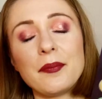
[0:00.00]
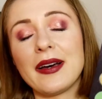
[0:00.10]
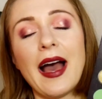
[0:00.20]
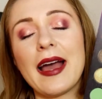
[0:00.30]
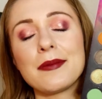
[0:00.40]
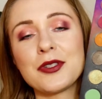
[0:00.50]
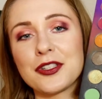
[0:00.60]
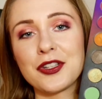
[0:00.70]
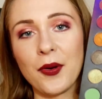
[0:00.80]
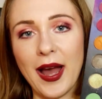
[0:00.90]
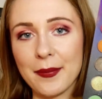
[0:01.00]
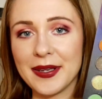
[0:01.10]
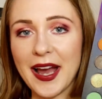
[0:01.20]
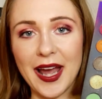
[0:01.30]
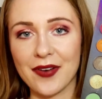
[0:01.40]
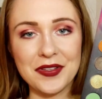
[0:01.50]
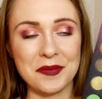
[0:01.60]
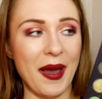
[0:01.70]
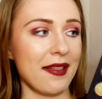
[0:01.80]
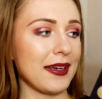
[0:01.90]
but I am just so happy I have this
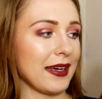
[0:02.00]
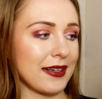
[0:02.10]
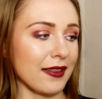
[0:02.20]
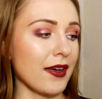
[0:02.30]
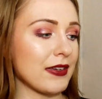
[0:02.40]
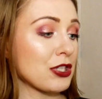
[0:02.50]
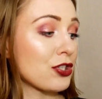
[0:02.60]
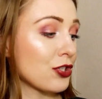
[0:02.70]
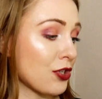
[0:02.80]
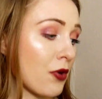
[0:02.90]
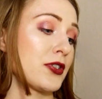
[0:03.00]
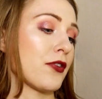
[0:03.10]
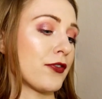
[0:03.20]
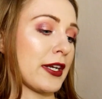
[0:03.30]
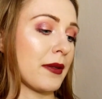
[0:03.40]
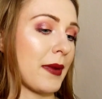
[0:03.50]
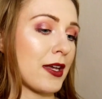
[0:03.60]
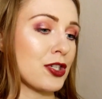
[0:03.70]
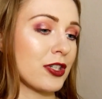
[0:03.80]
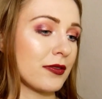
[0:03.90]
palette and I love it so, so freaking much.